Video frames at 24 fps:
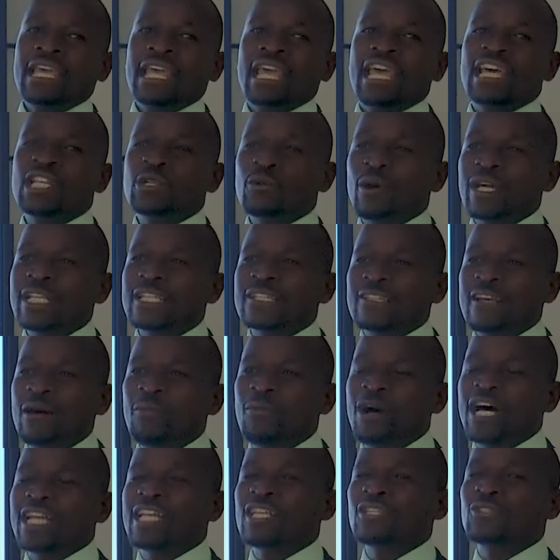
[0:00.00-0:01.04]
And when
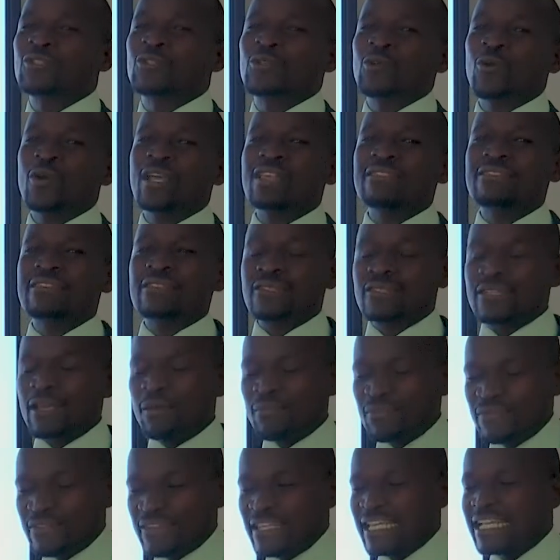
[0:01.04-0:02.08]
someone is doing the
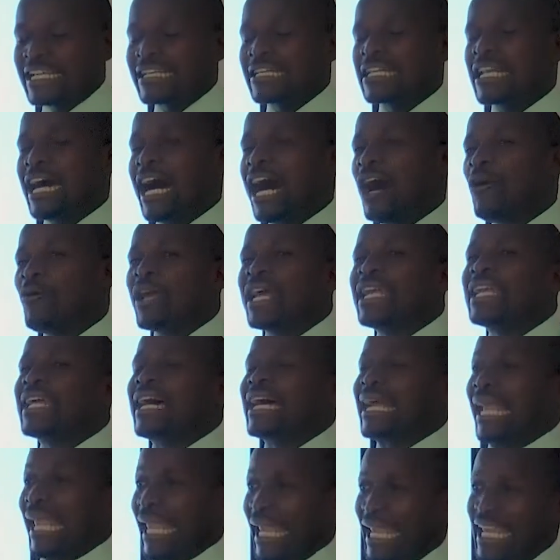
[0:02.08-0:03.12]
same thing now and
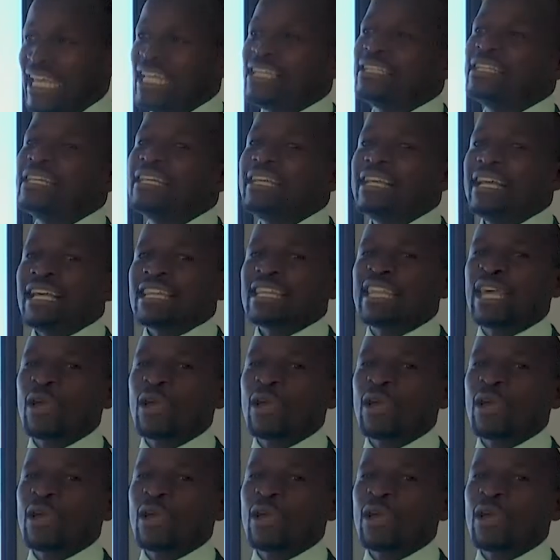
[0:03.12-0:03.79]
again,